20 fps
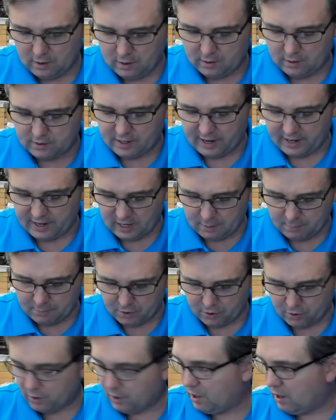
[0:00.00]

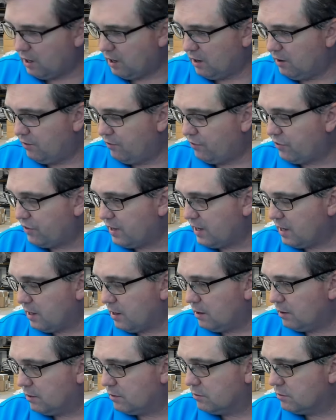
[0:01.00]
Diameter of
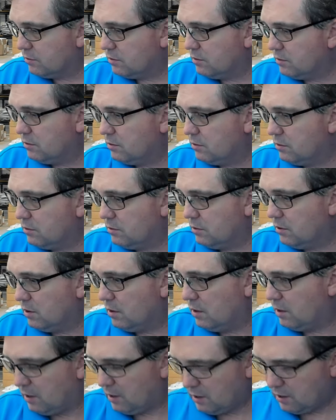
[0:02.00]
the
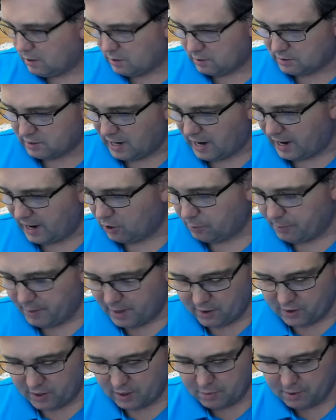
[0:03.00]
dial
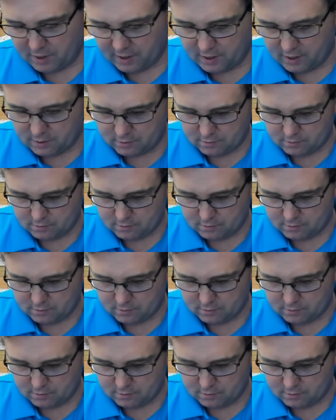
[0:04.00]
mounting plate,